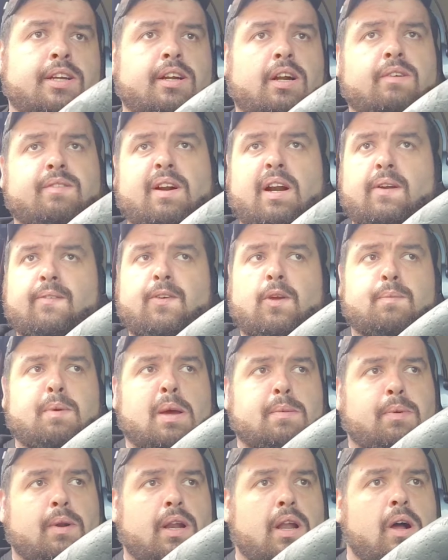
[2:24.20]
you know, very few
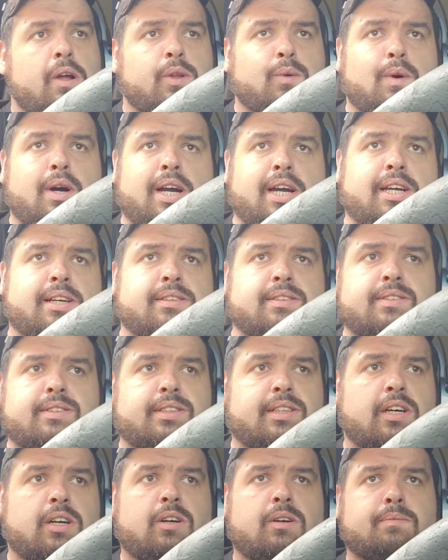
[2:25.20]
people along the way,
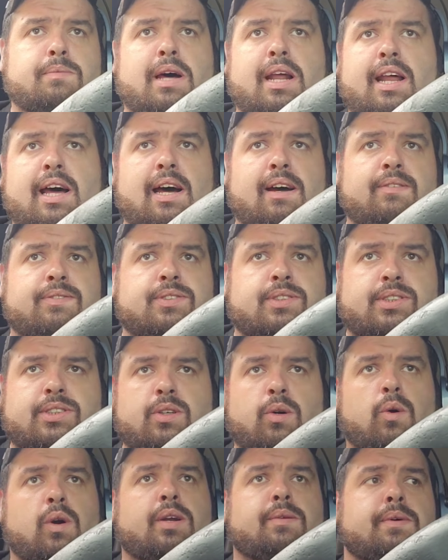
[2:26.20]
you know, in my life
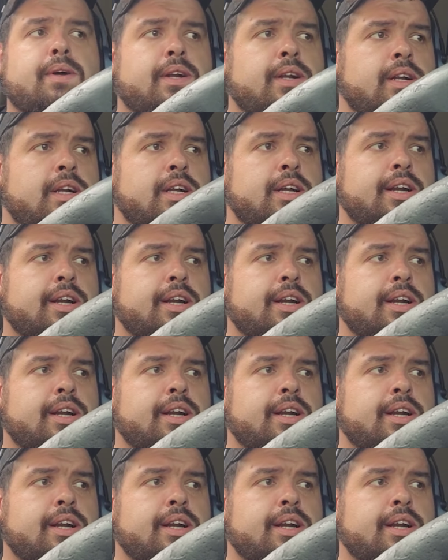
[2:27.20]
story that